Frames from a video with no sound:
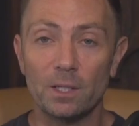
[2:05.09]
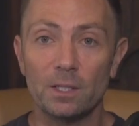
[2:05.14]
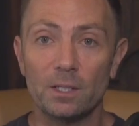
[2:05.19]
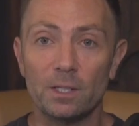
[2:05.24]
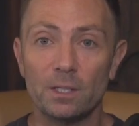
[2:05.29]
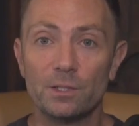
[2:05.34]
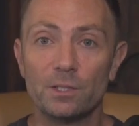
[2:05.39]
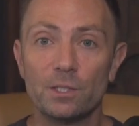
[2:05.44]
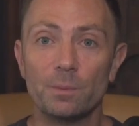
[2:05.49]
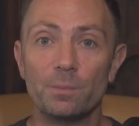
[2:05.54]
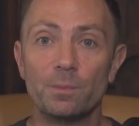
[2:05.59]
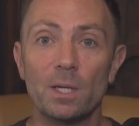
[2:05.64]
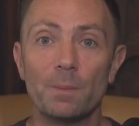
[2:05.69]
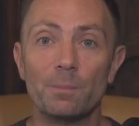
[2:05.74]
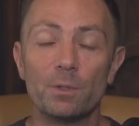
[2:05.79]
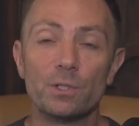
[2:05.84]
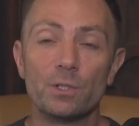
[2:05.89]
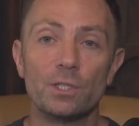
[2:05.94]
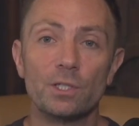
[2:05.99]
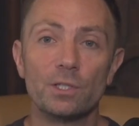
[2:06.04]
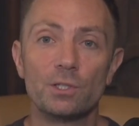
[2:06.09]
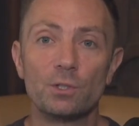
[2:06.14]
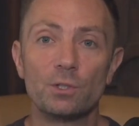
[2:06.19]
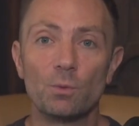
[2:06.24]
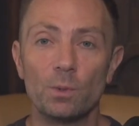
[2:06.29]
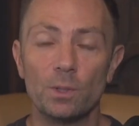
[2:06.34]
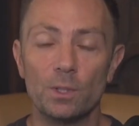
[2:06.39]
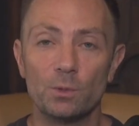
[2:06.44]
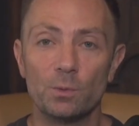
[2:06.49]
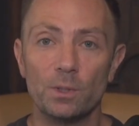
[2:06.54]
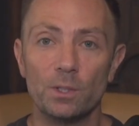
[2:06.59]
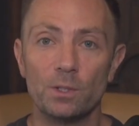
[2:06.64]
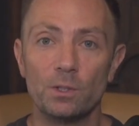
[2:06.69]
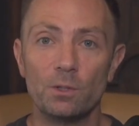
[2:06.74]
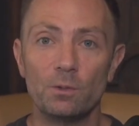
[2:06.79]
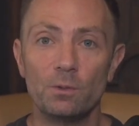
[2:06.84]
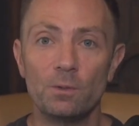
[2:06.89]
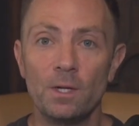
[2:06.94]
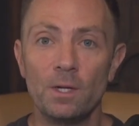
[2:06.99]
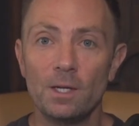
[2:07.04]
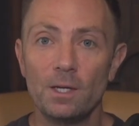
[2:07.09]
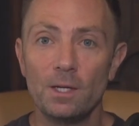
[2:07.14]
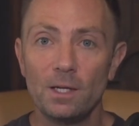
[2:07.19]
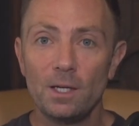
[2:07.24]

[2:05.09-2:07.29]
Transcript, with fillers: It is September sixth, twenty twenty-two.